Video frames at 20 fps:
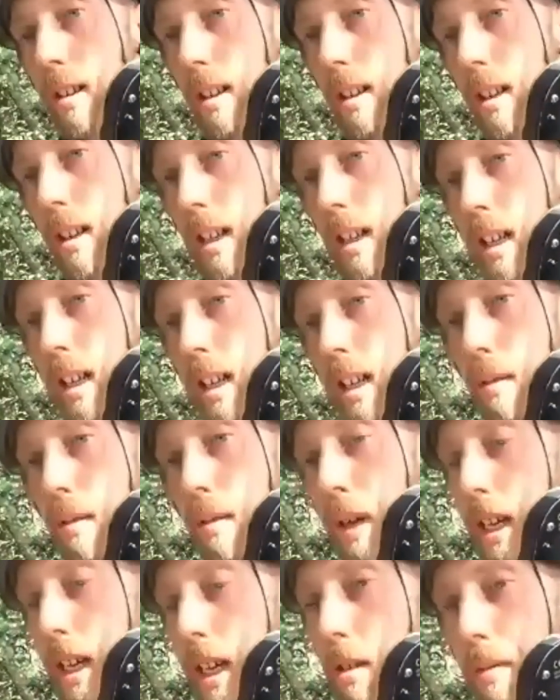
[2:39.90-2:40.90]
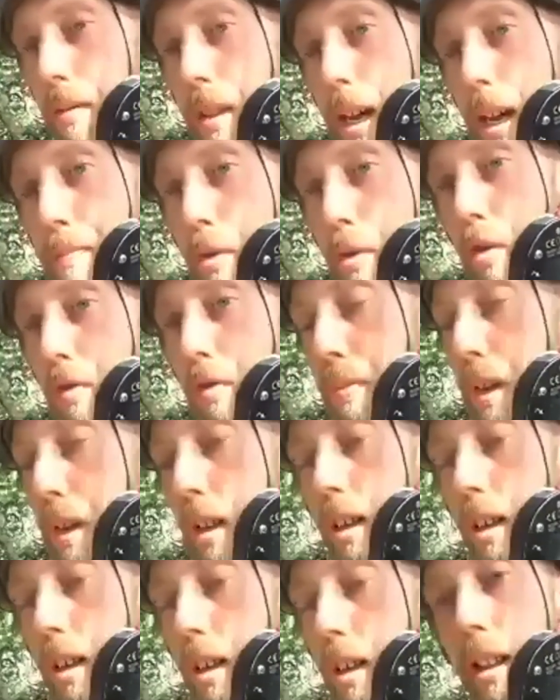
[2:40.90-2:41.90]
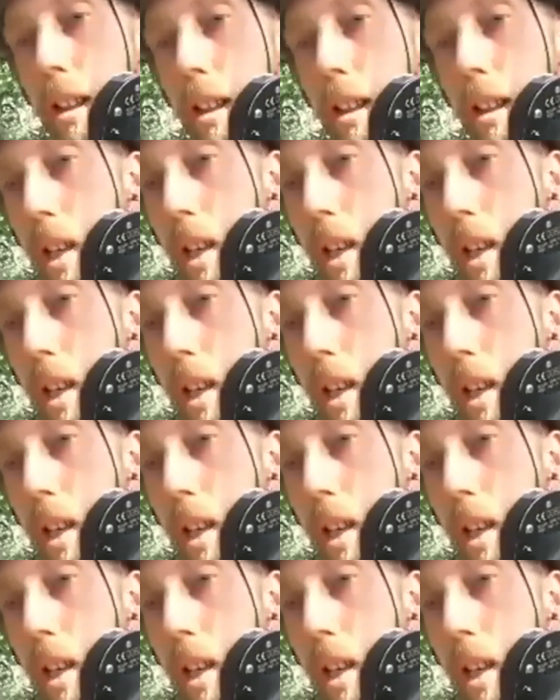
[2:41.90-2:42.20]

it can pick up their movement and then it